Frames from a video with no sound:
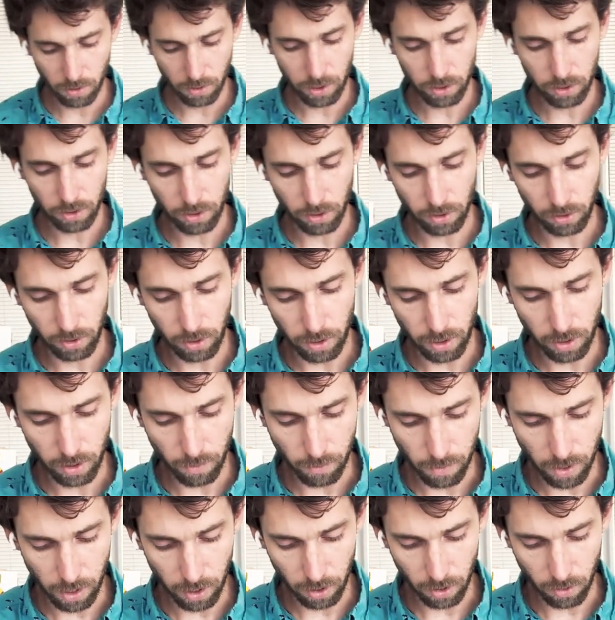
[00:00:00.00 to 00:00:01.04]
necessarily need to
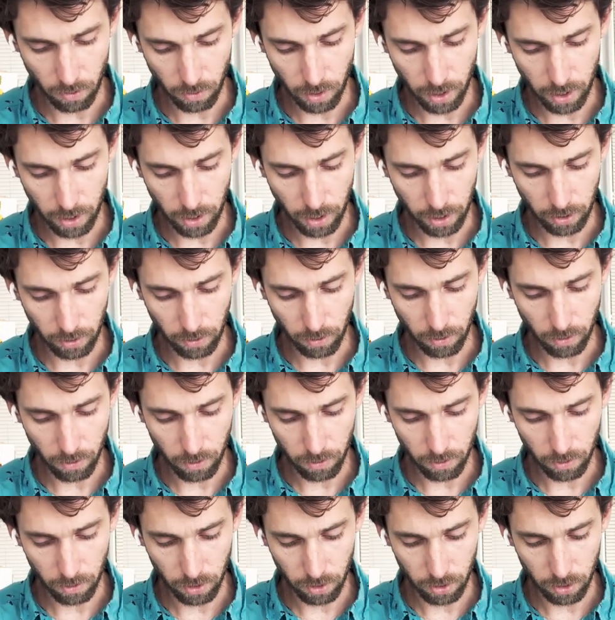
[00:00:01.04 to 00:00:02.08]
make green on your
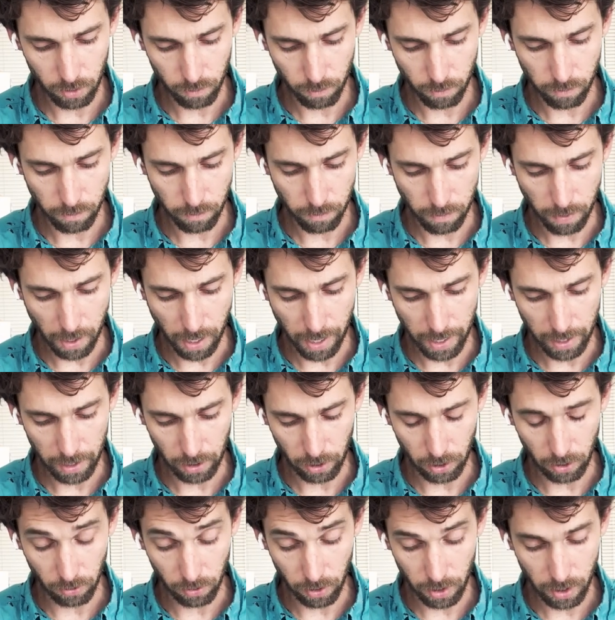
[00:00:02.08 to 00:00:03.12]
own. You can just buy a
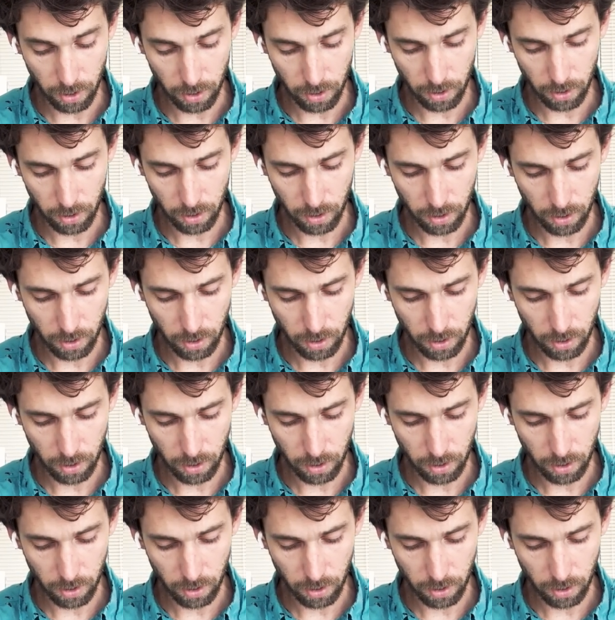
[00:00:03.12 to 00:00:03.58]
green.